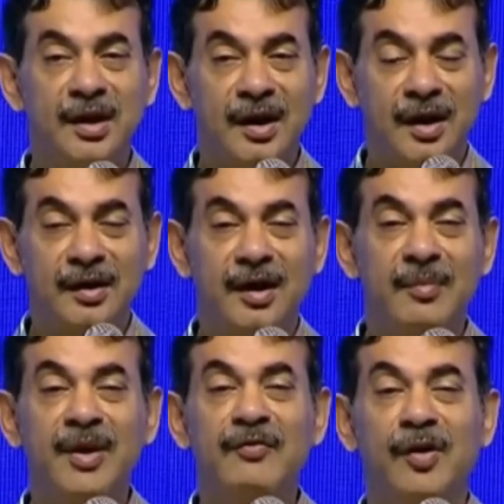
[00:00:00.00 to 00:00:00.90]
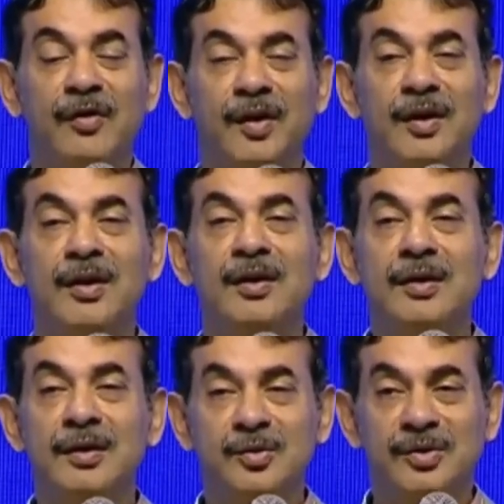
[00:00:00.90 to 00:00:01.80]
are coming forward
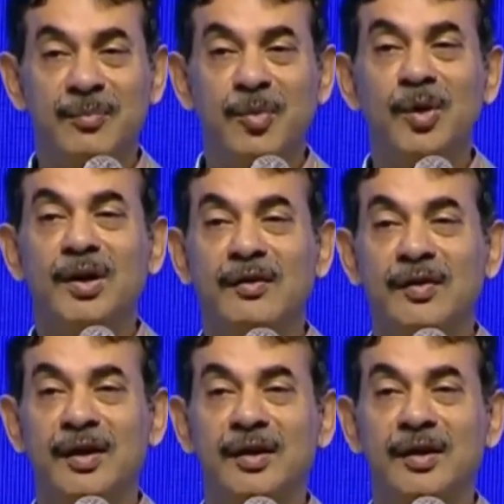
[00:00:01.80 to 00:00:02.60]
to support our